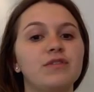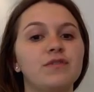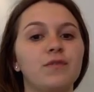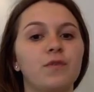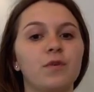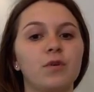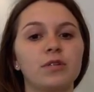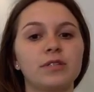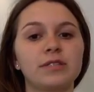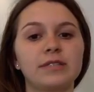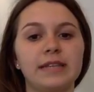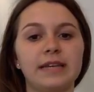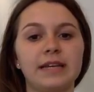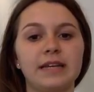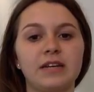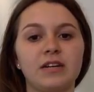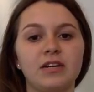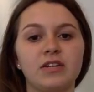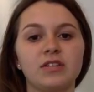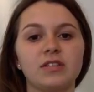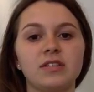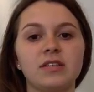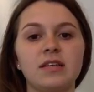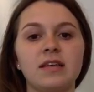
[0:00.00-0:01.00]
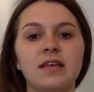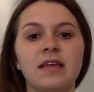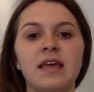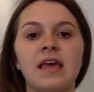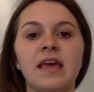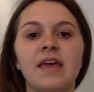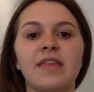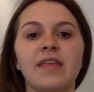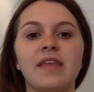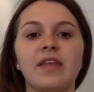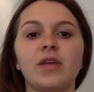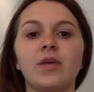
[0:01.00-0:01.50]
4 standards.
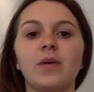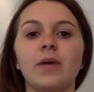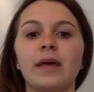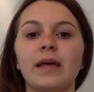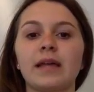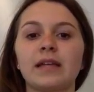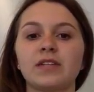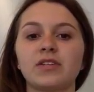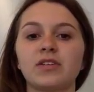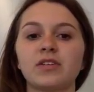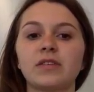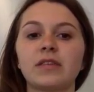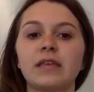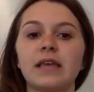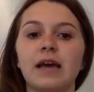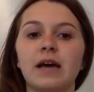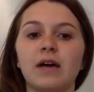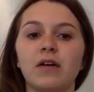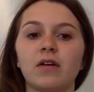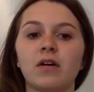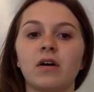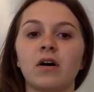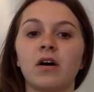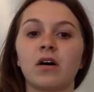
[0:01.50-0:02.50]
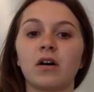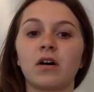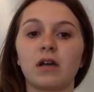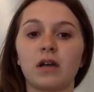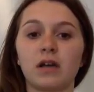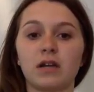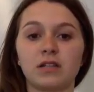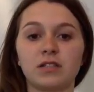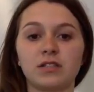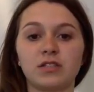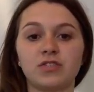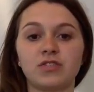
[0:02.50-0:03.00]
Then you enter the alcohol
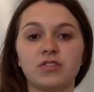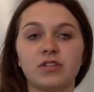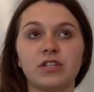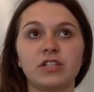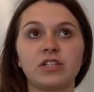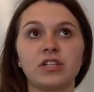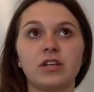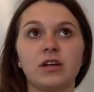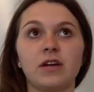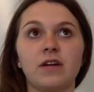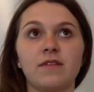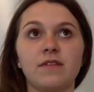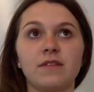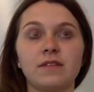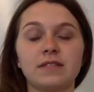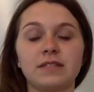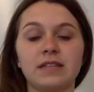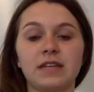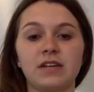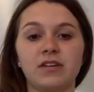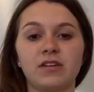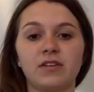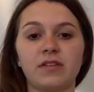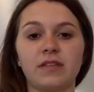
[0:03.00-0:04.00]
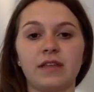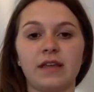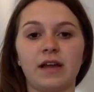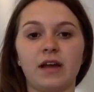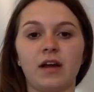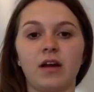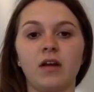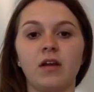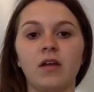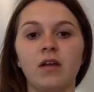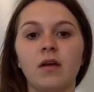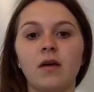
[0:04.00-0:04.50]
concentration of the standard
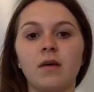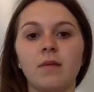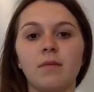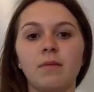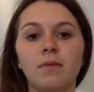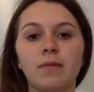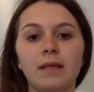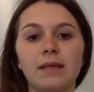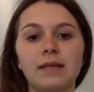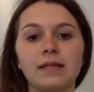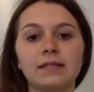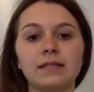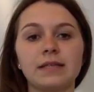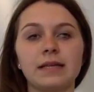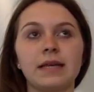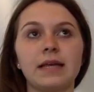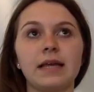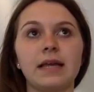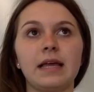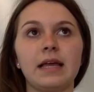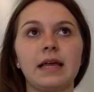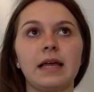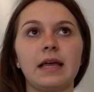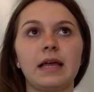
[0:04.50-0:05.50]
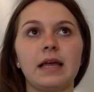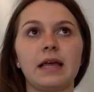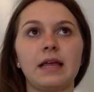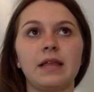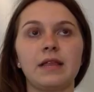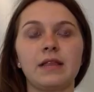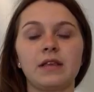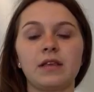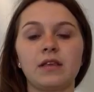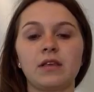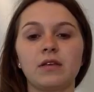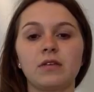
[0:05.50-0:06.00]
there. Place
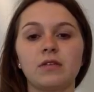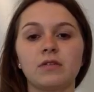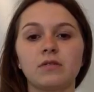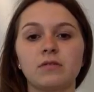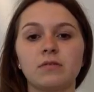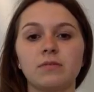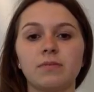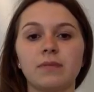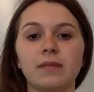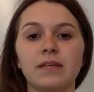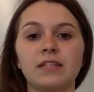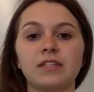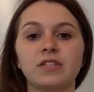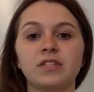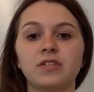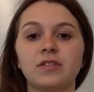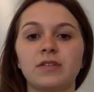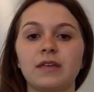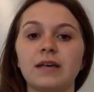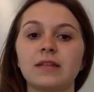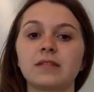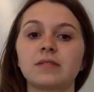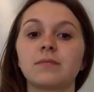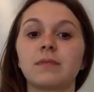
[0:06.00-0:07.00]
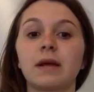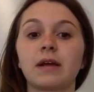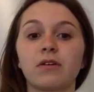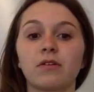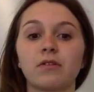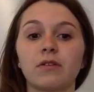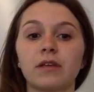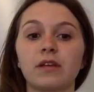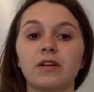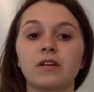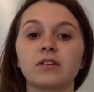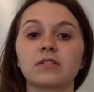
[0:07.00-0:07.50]
2,000
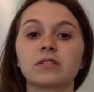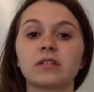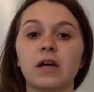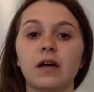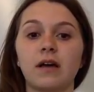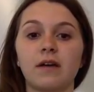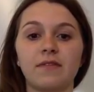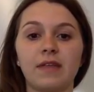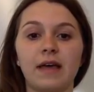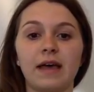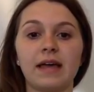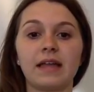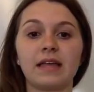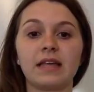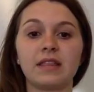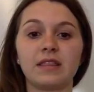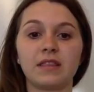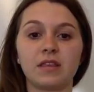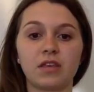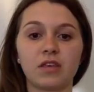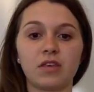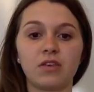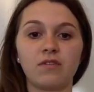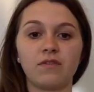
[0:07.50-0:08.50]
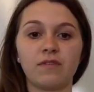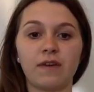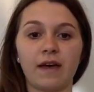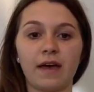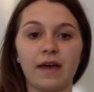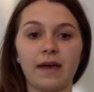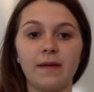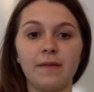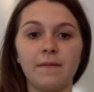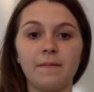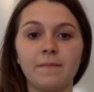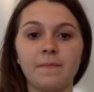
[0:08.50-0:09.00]
microliters of that in the
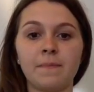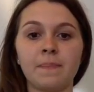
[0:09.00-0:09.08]
cuvette.